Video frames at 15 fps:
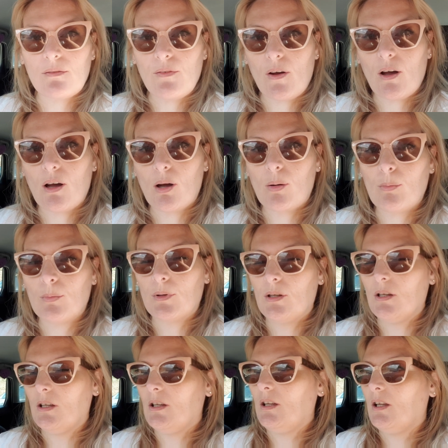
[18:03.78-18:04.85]
farm.
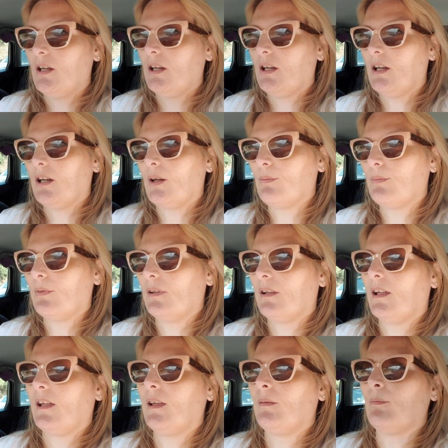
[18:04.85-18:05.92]

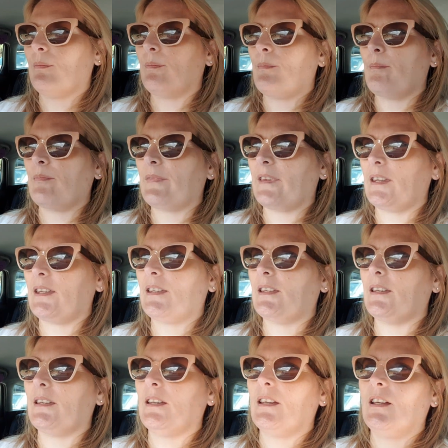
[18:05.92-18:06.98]
Let him.
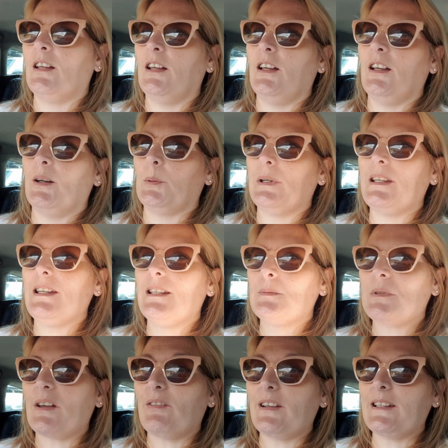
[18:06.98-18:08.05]
We need him to
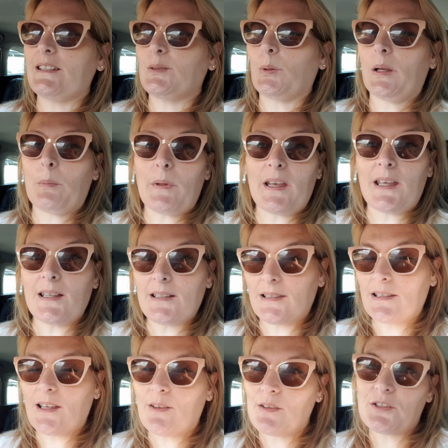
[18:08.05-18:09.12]
have at least 20 minutes,
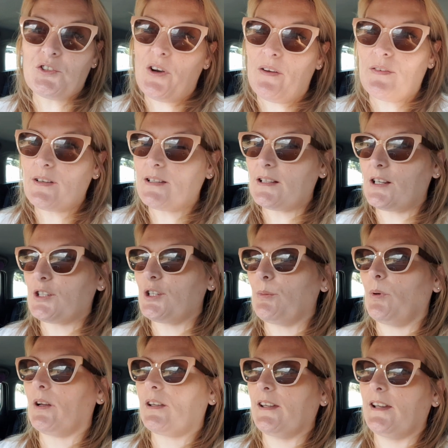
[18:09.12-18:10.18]
so this traffic is actually
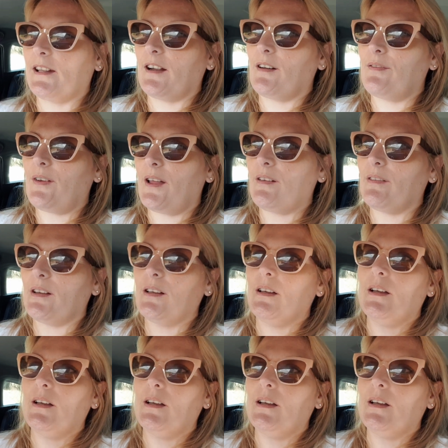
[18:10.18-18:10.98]
working in our favour.